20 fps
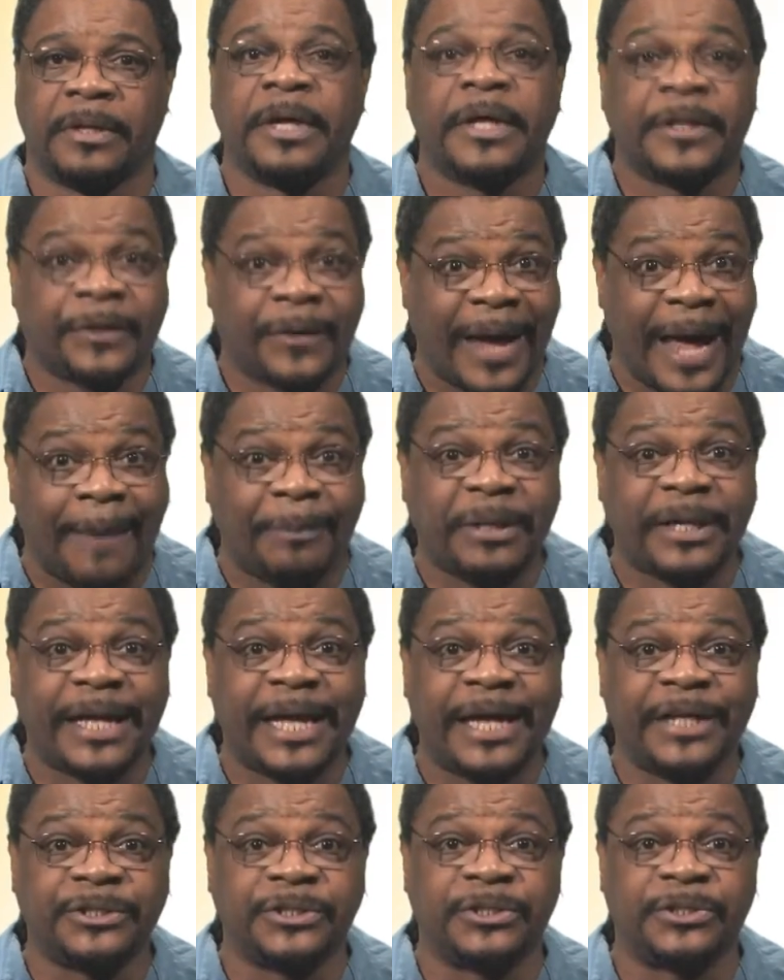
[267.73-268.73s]
Their
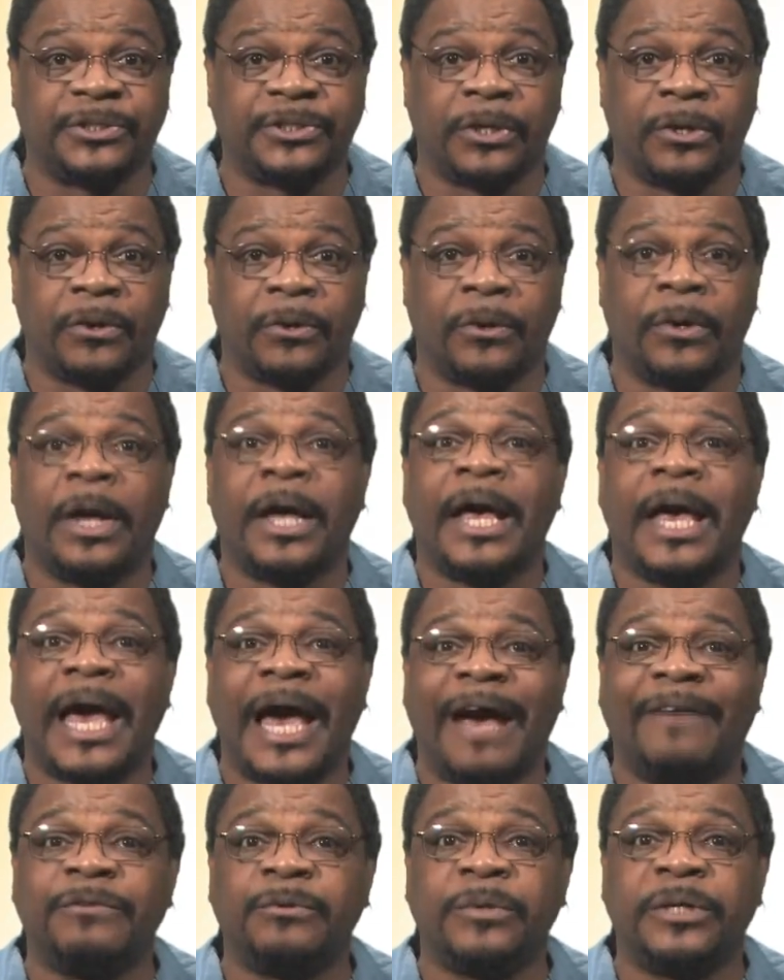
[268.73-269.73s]
applications, though,
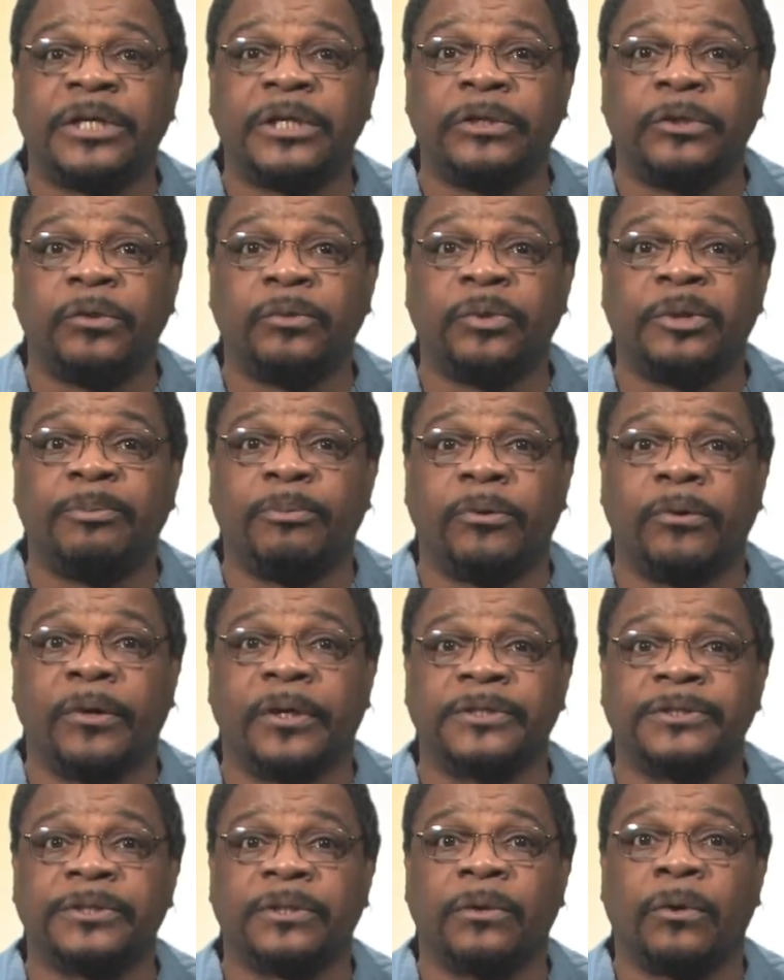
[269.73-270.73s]
have to include
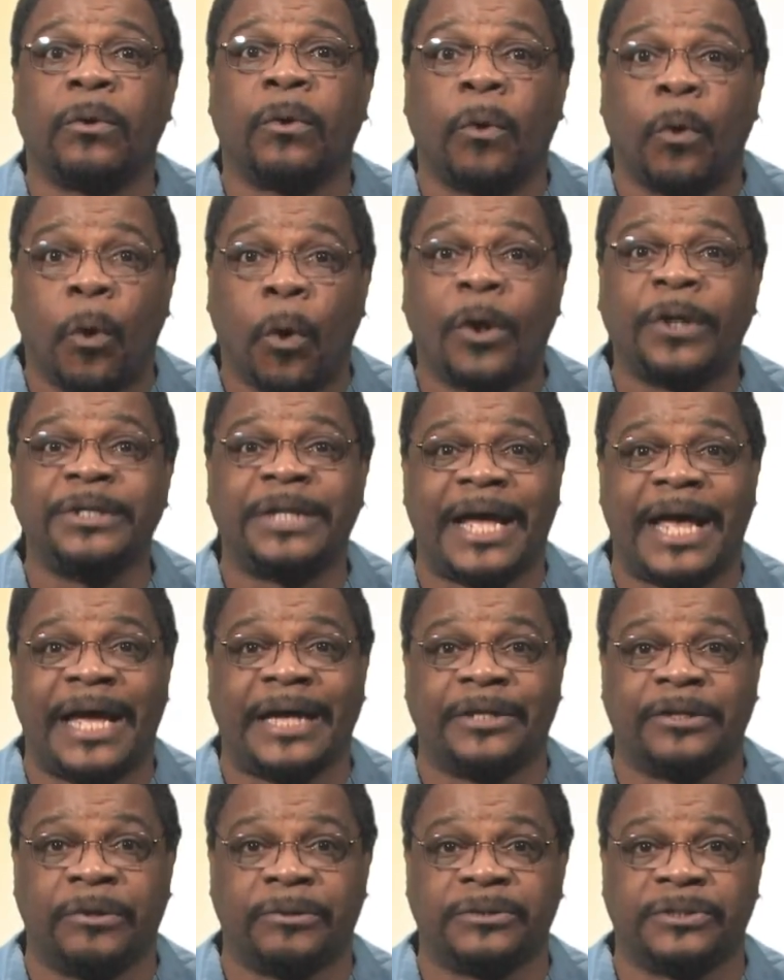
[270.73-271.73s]
reports or
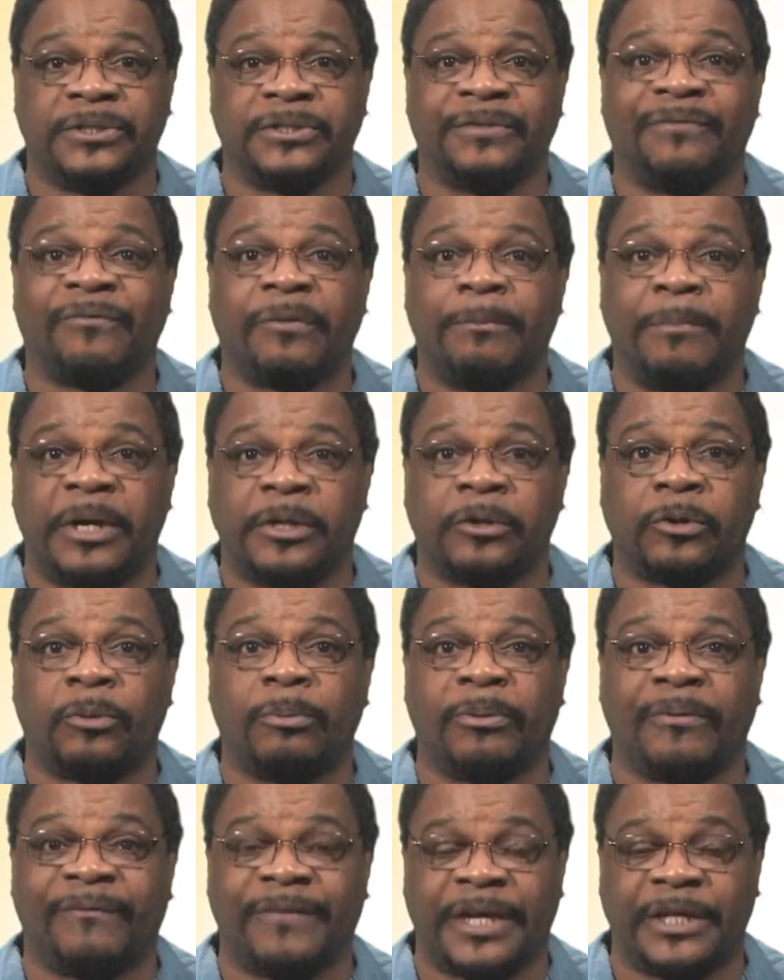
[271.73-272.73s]
diagnosis from medical
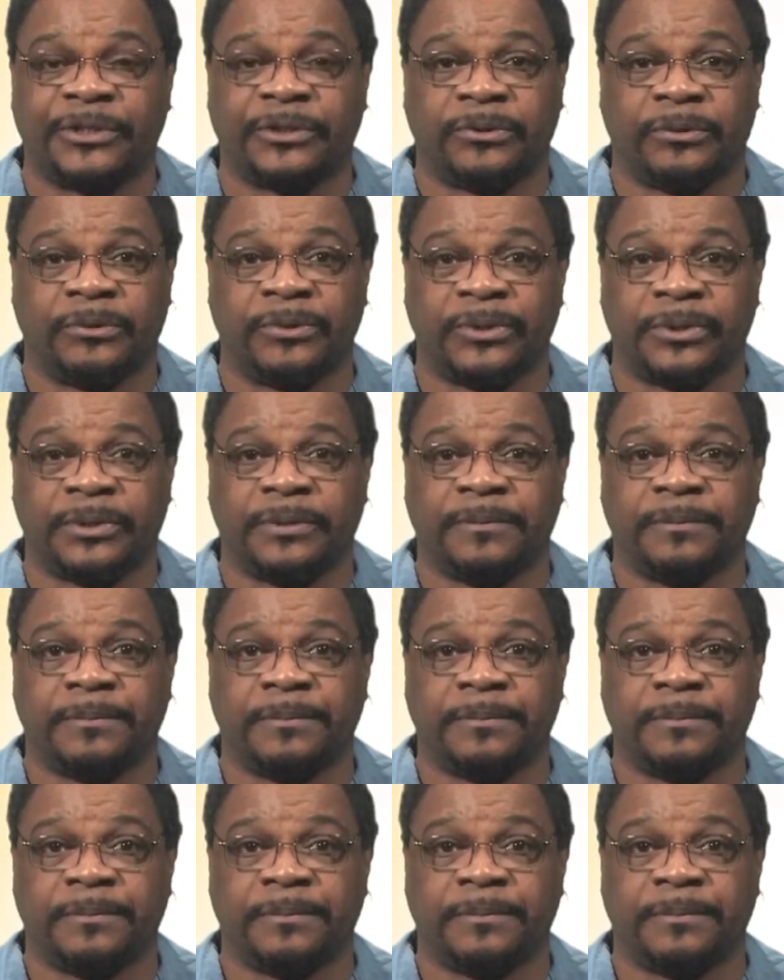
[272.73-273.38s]
professionals.